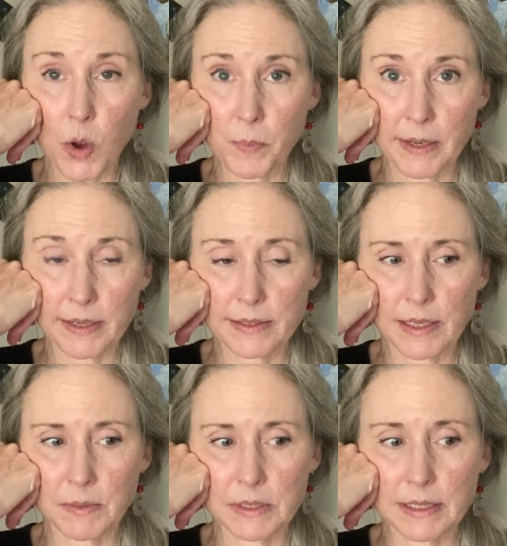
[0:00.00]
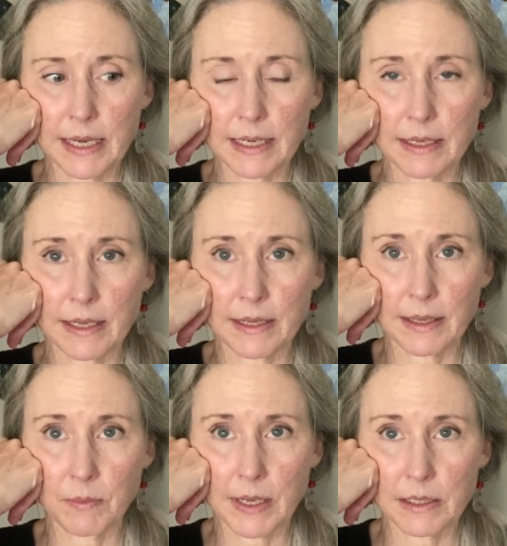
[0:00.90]
open because I was late and
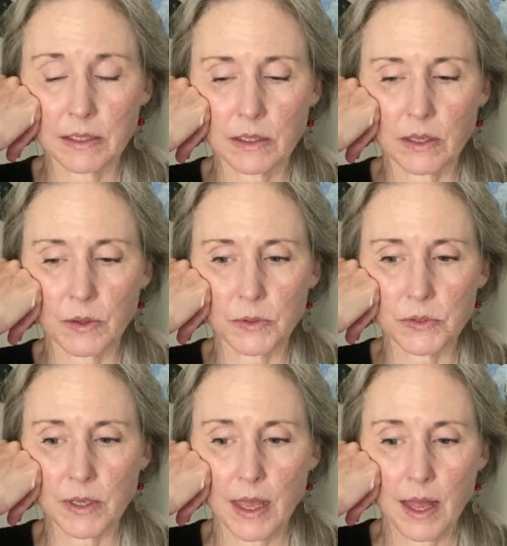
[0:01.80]
they wanted to close,